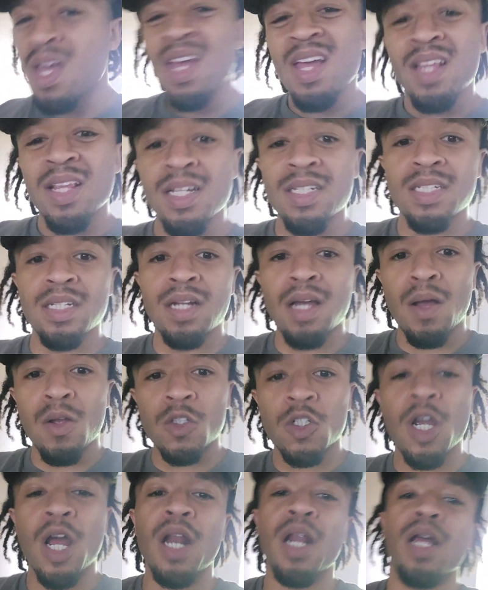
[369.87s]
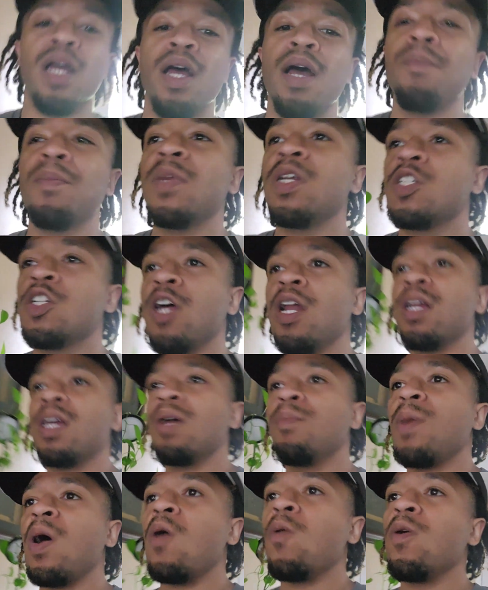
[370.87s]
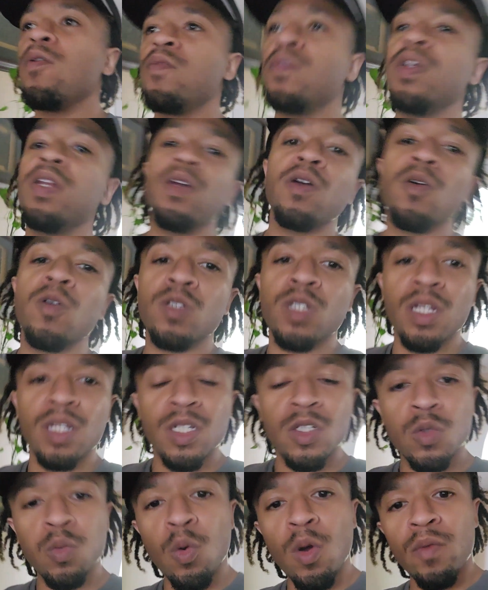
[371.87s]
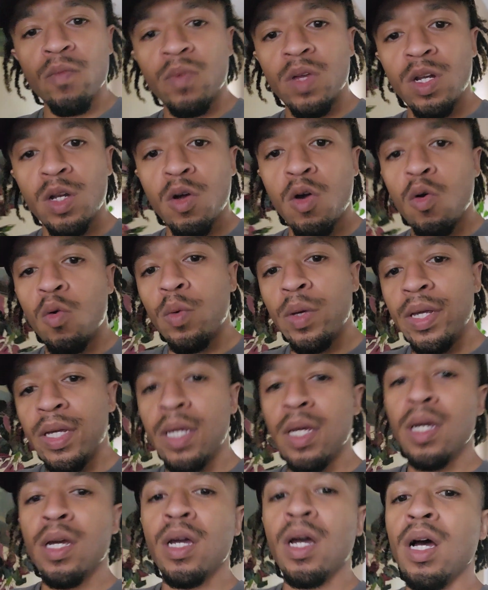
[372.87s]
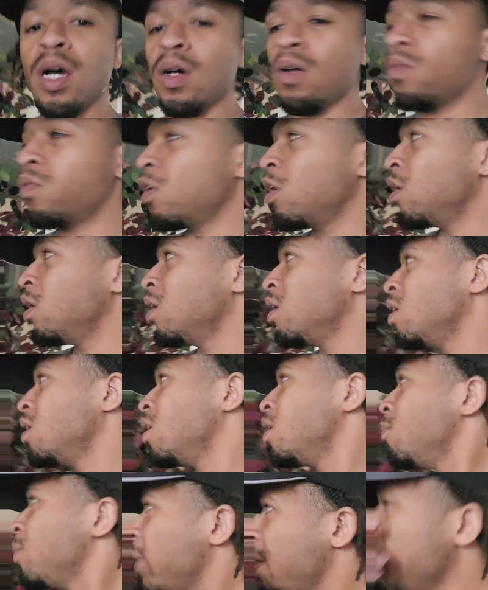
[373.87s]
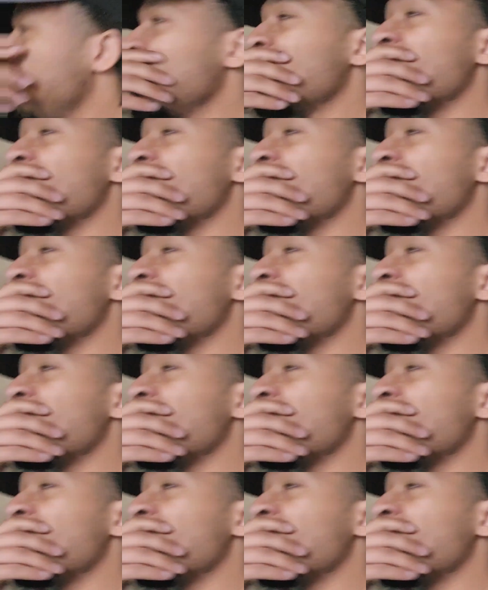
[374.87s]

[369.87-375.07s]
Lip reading: Listen, I'm gonna try to come out with videos, at least one video a week of maybe